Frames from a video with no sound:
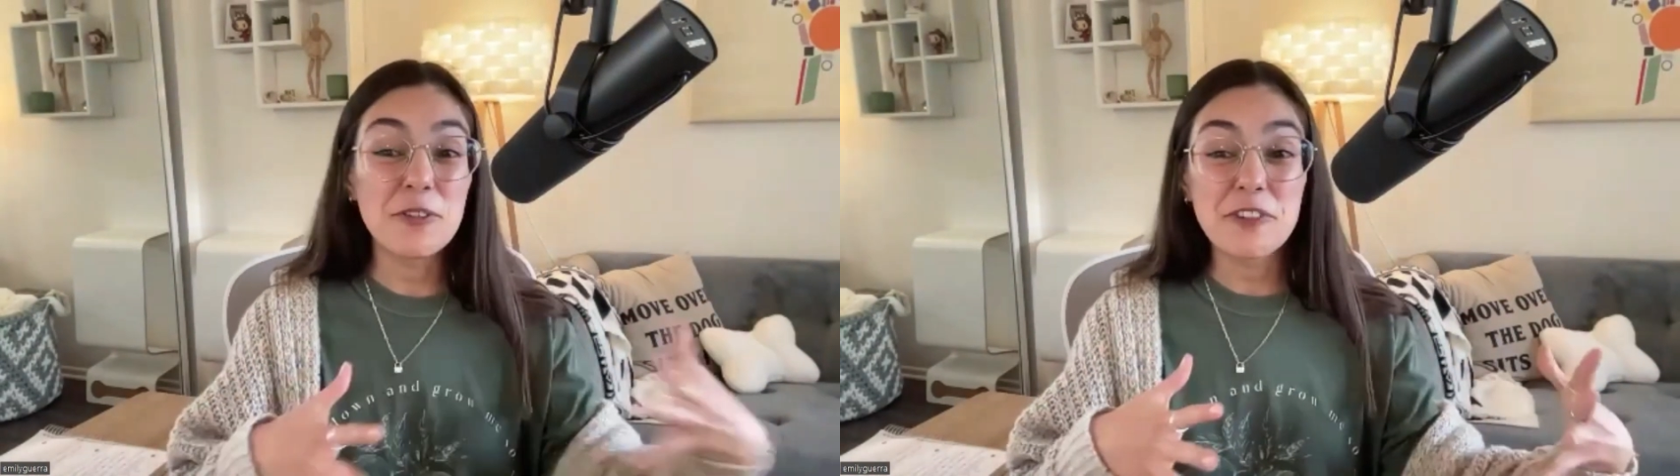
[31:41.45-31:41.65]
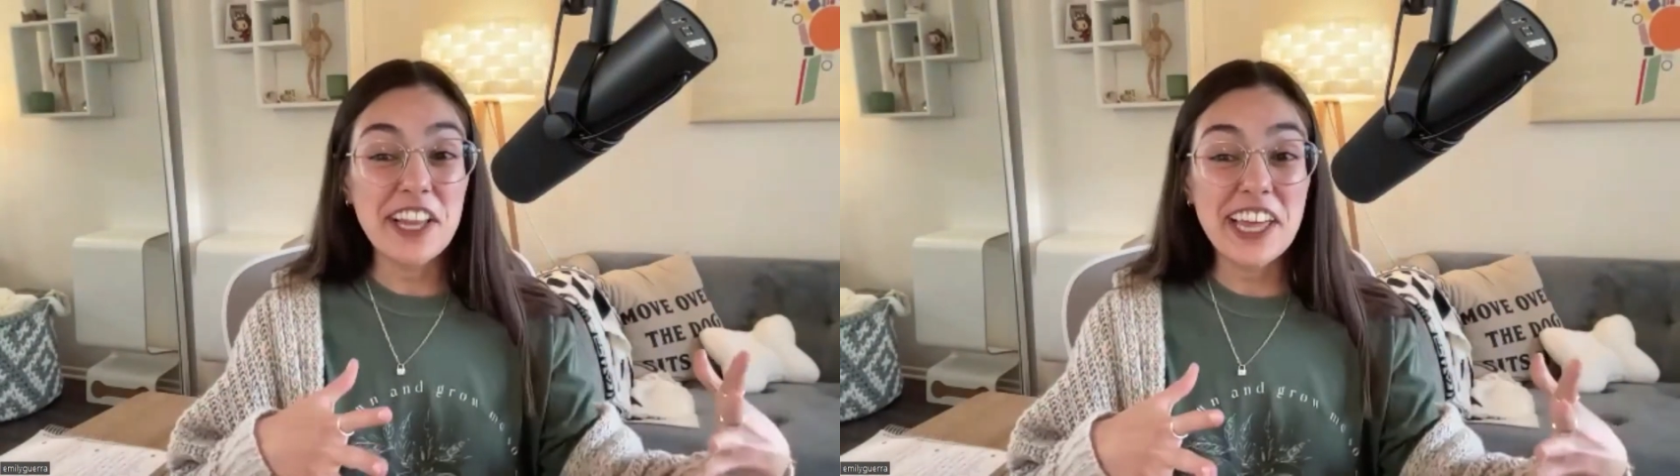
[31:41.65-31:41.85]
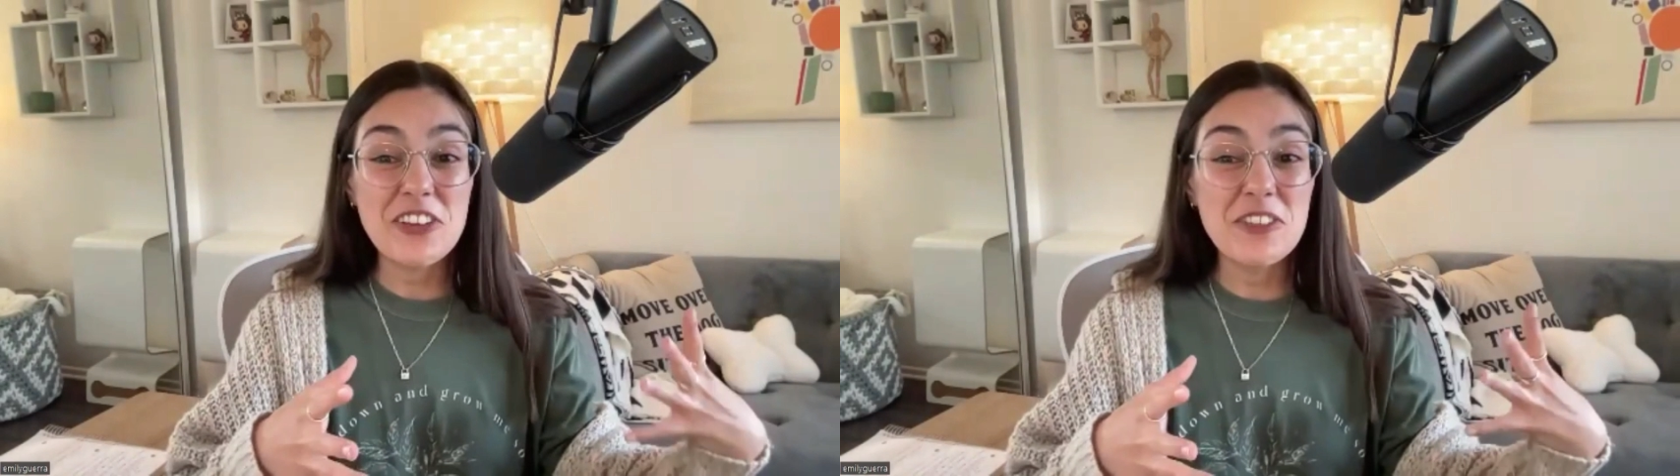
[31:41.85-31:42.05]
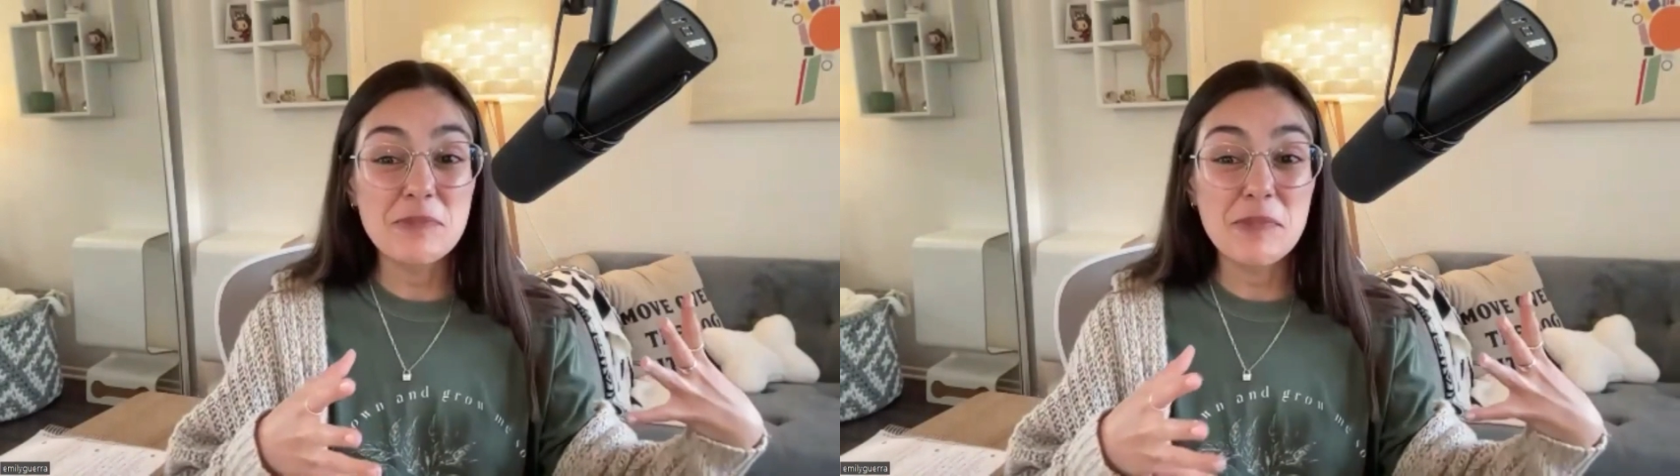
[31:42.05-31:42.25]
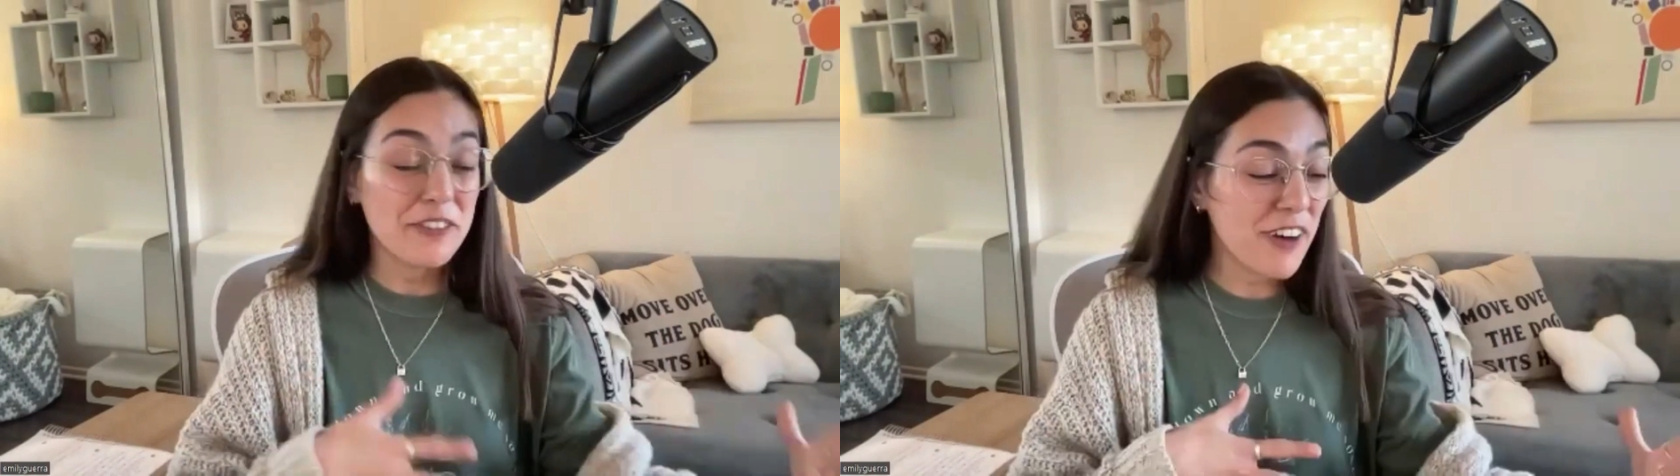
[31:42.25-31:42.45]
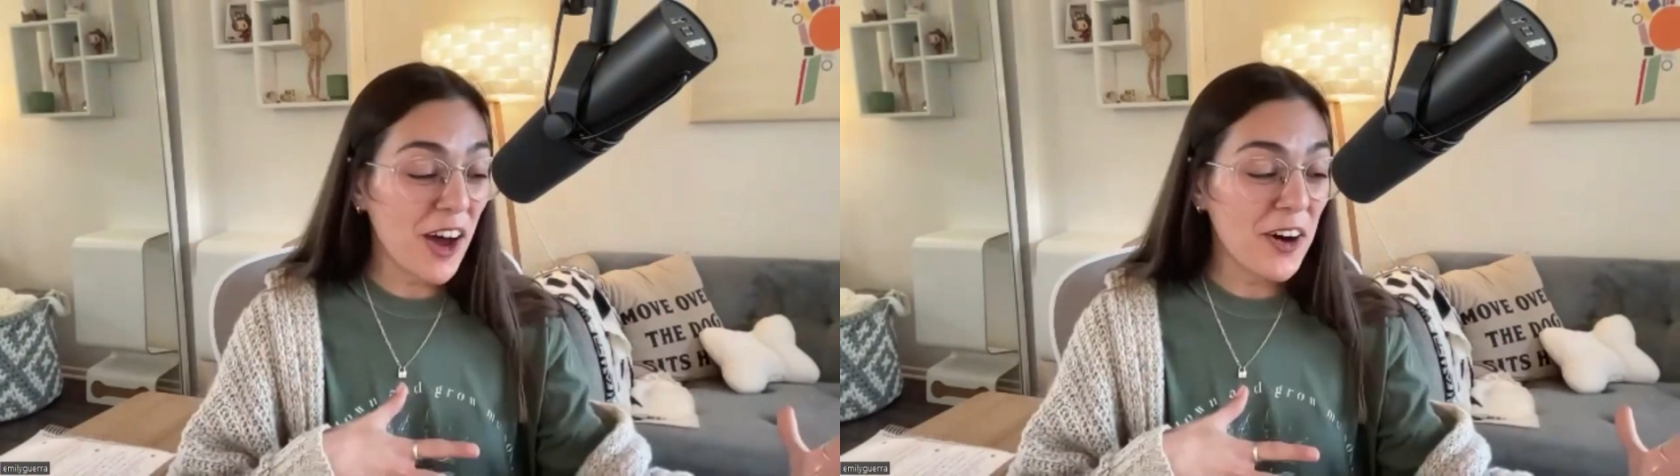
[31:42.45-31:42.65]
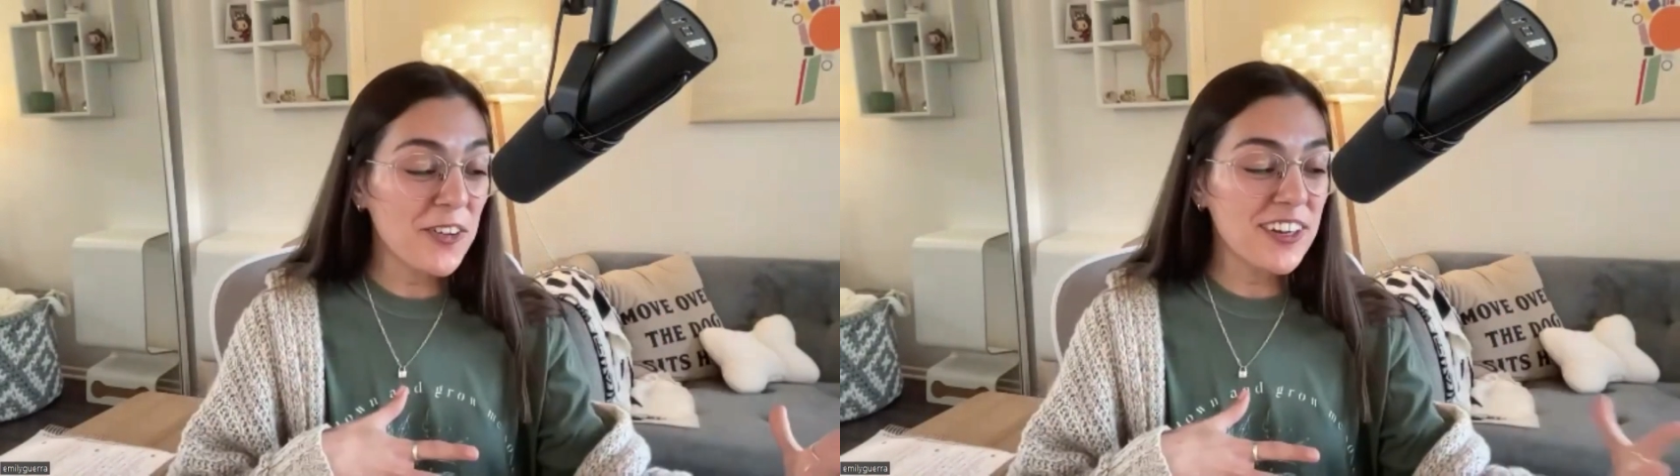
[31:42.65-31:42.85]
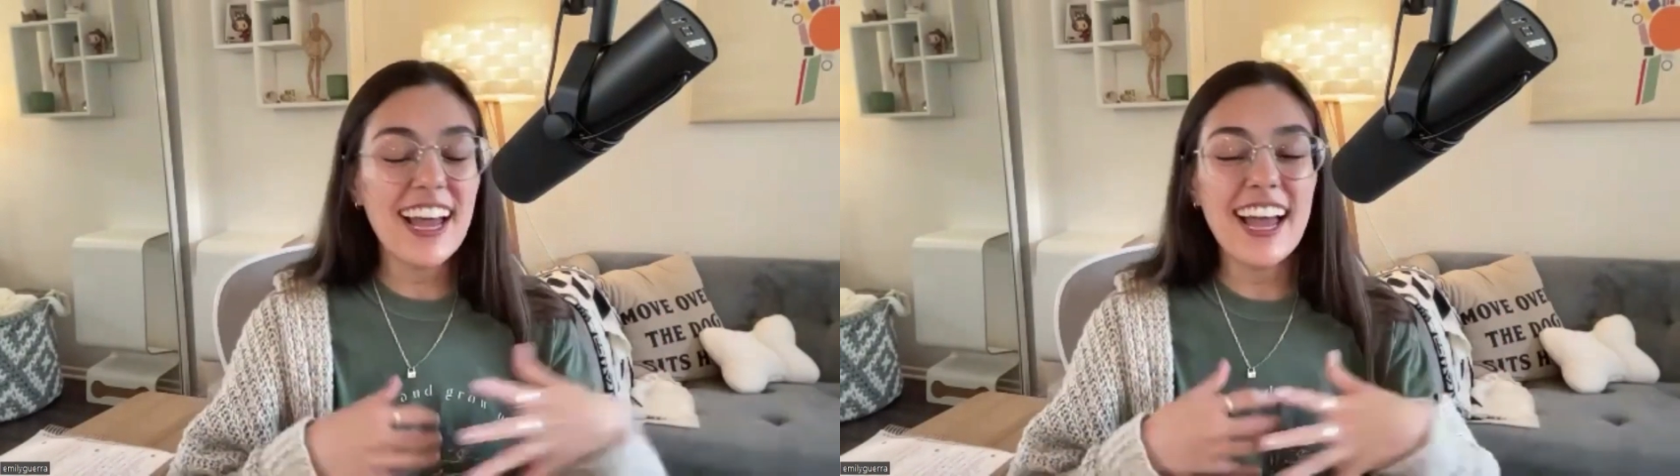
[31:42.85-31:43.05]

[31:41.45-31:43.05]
really use my phone